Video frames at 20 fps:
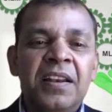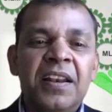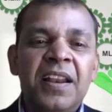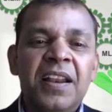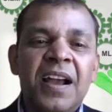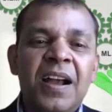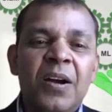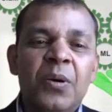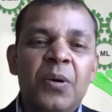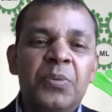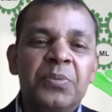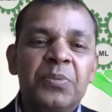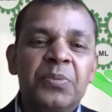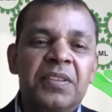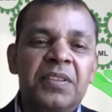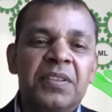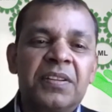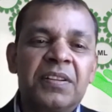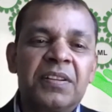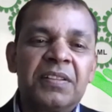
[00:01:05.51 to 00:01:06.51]
Now,
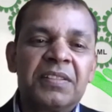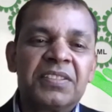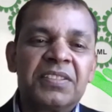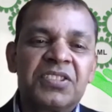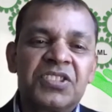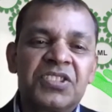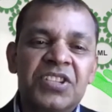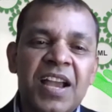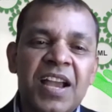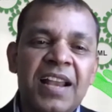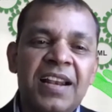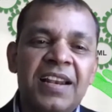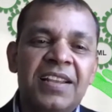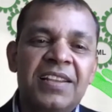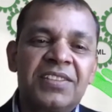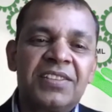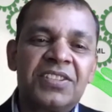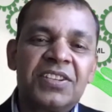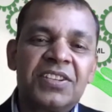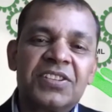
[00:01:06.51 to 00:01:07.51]
the
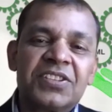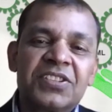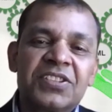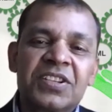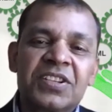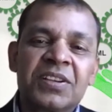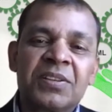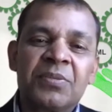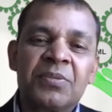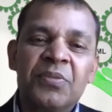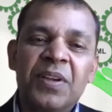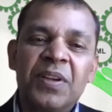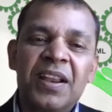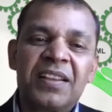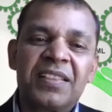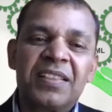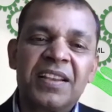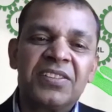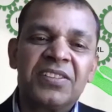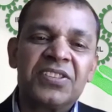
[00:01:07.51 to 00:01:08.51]
challenge is
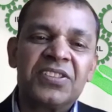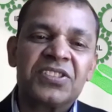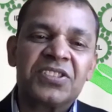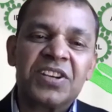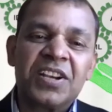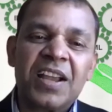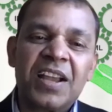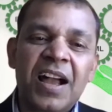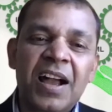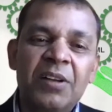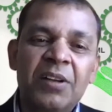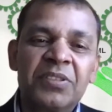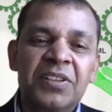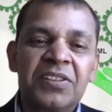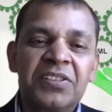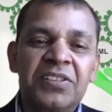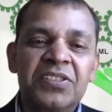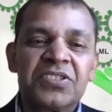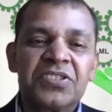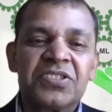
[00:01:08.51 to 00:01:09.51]
how
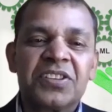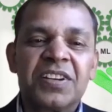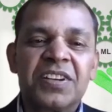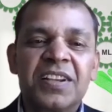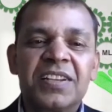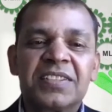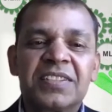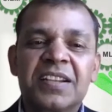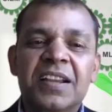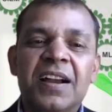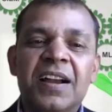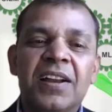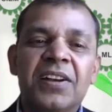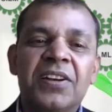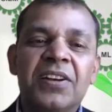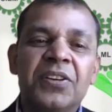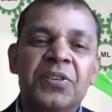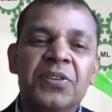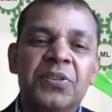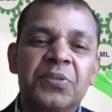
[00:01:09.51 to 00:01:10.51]
the industry has
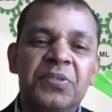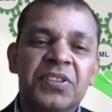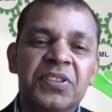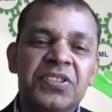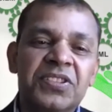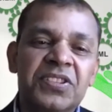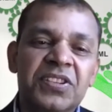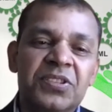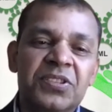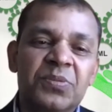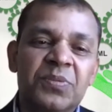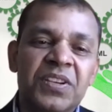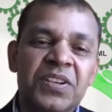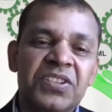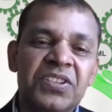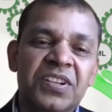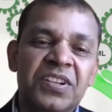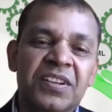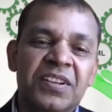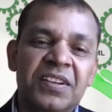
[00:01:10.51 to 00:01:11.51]
gone into this
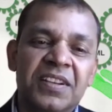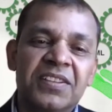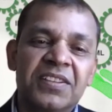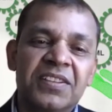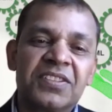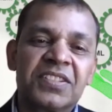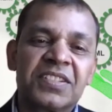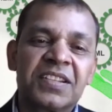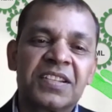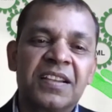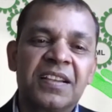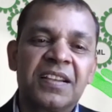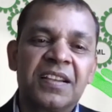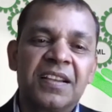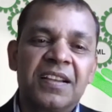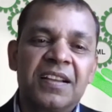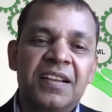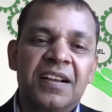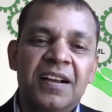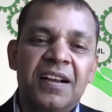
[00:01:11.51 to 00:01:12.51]
situation is
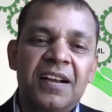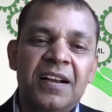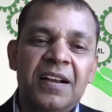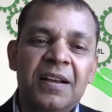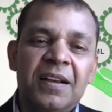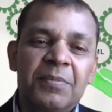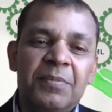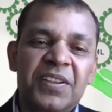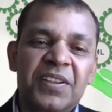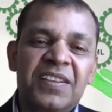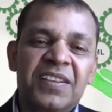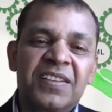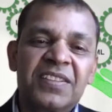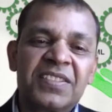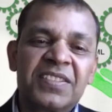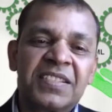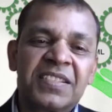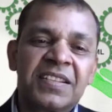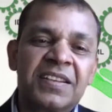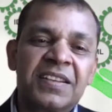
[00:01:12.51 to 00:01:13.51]

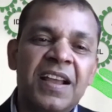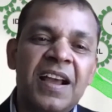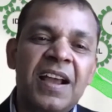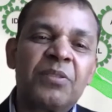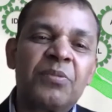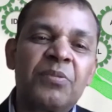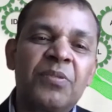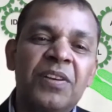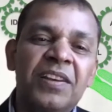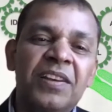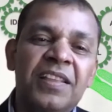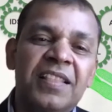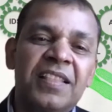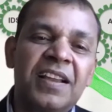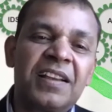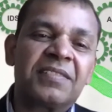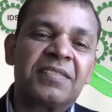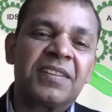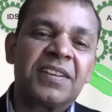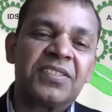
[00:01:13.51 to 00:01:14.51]
because not only
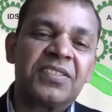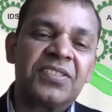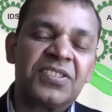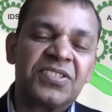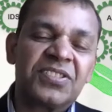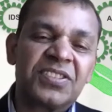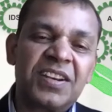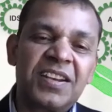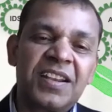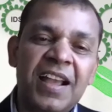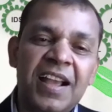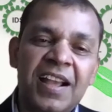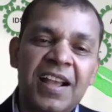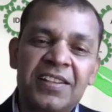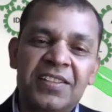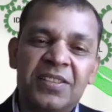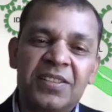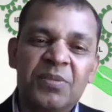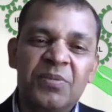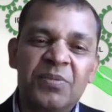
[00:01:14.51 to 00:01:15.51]
that industry
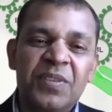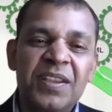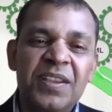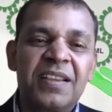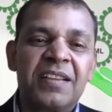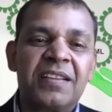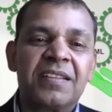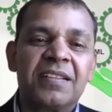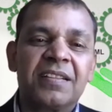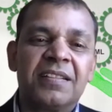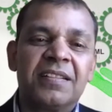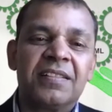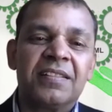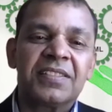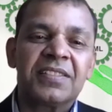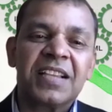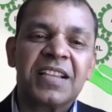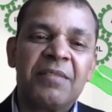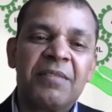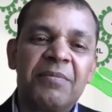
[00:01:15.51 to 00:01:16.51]
has the weak
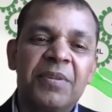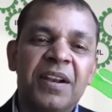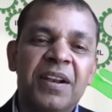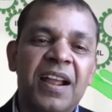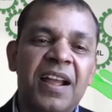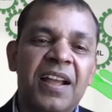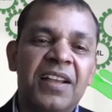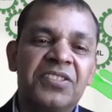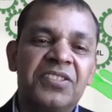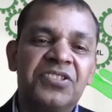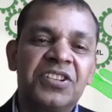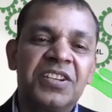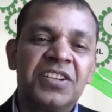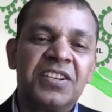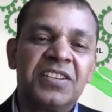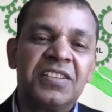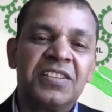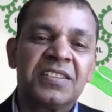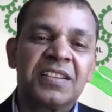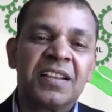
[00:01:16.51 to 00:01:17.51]
cyber
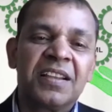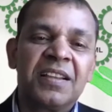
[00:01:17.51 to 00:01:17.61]
hygienes,